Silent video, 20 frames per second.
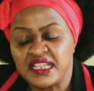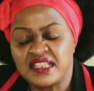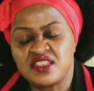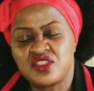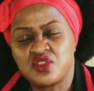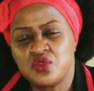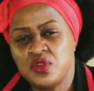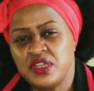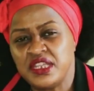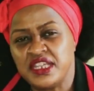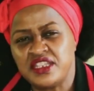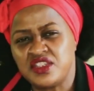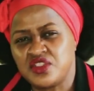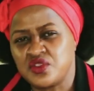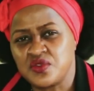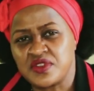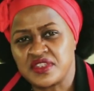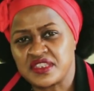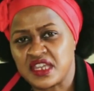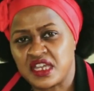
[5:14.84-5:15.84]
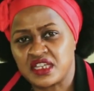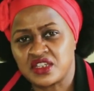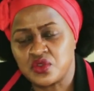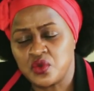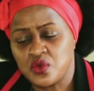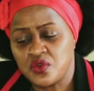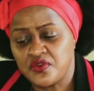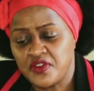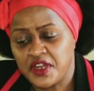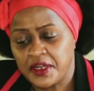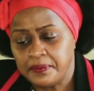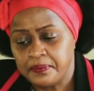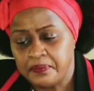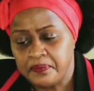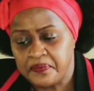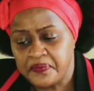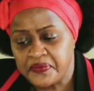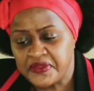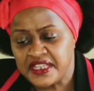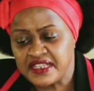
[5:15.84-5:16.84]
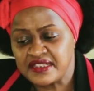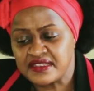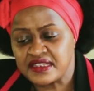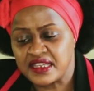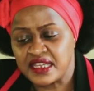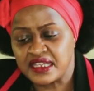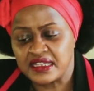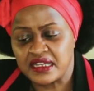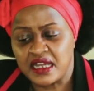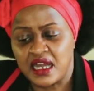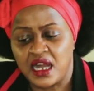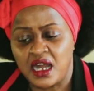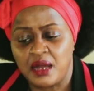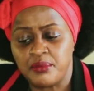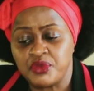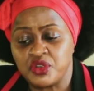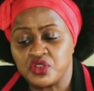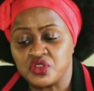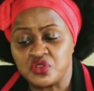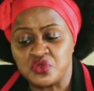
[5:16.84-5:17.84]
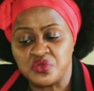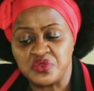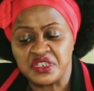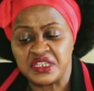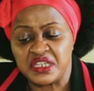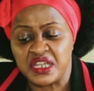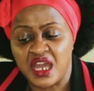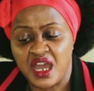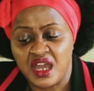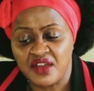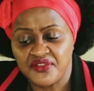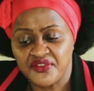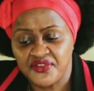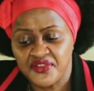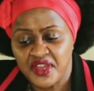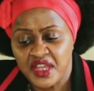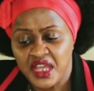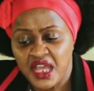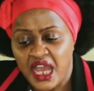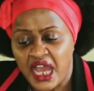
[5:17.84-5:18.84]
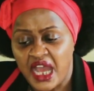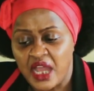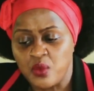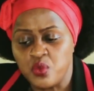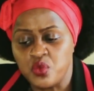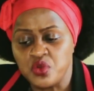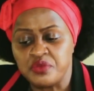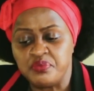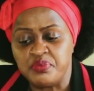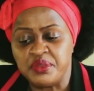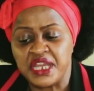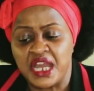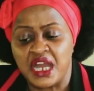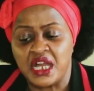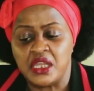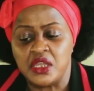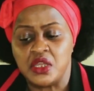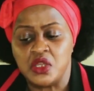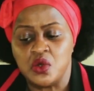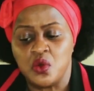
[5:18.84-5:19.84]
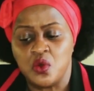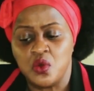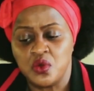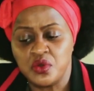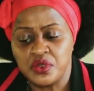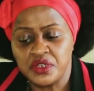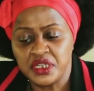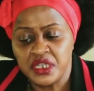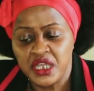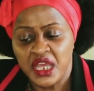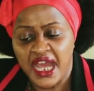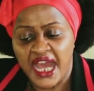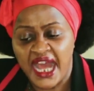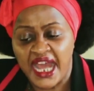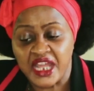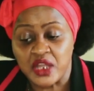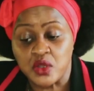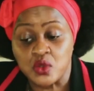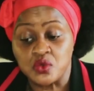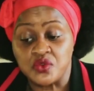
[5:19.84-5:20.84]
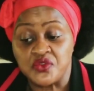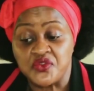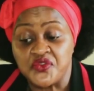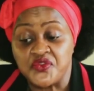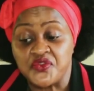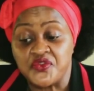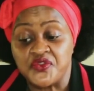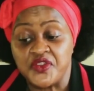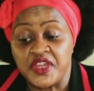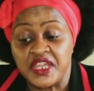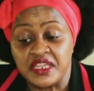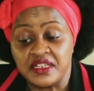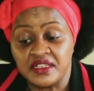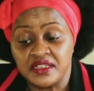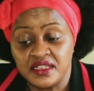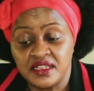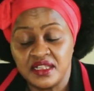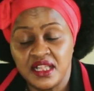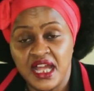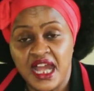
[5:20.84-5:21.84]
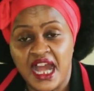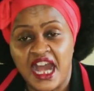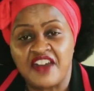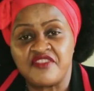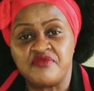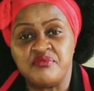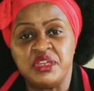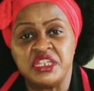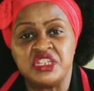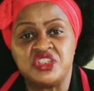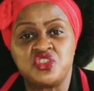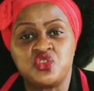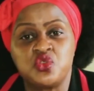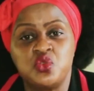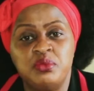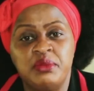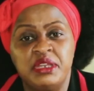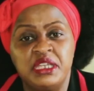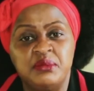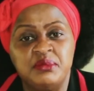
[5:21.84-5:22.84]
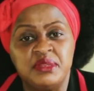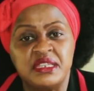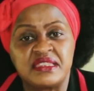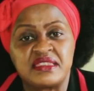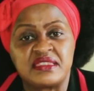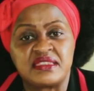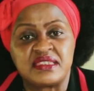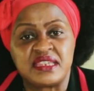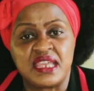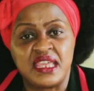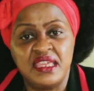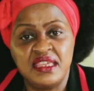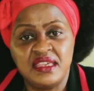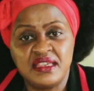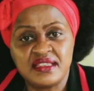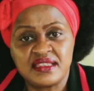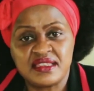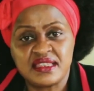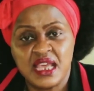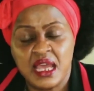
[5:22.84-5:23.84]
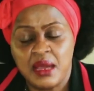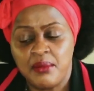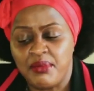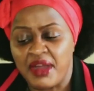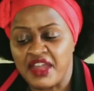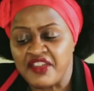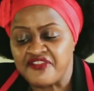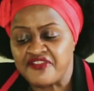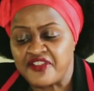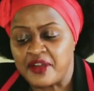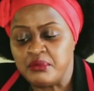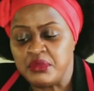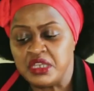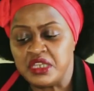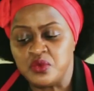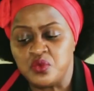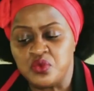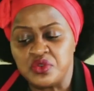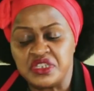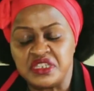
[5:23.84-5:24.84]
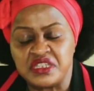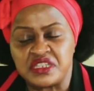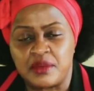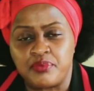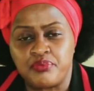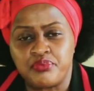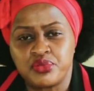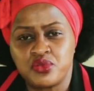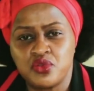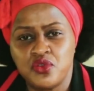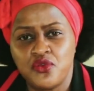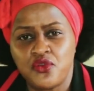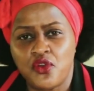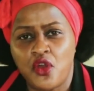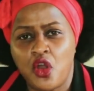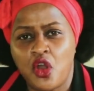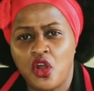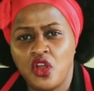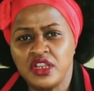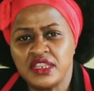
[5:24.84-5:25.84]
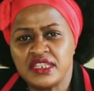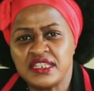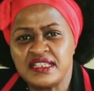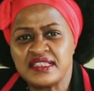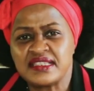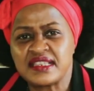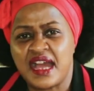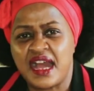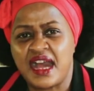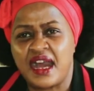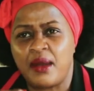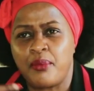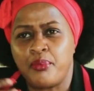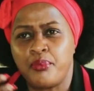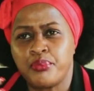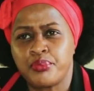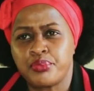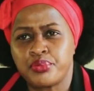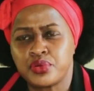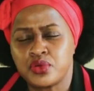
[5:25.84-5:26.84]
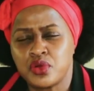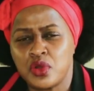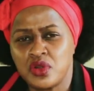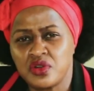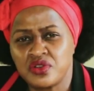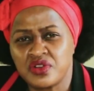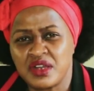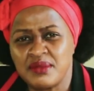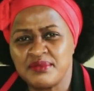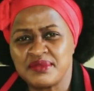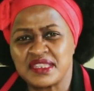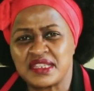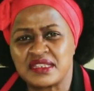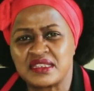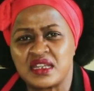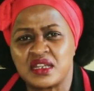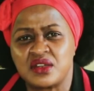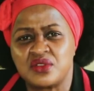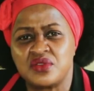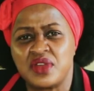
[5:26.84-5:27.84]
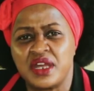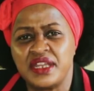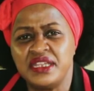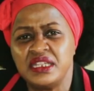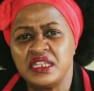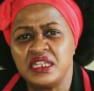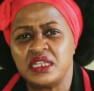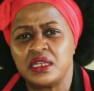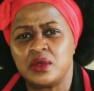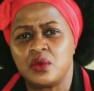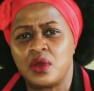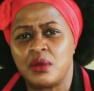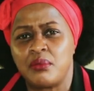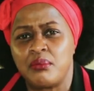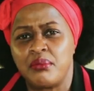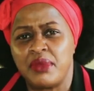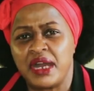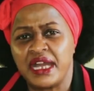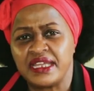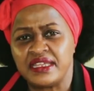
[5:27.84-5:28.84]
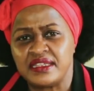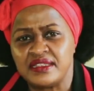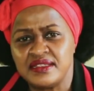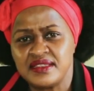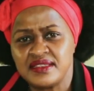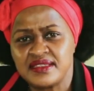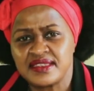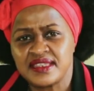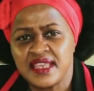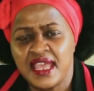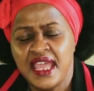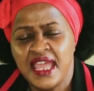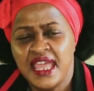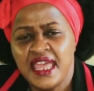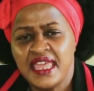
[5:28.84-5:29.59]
it's too late to start over, things like I'm not good enough, I would be alone, I could fail, I've made too many mistakes, my family wouldn't approve. All these are programs that are running in our minds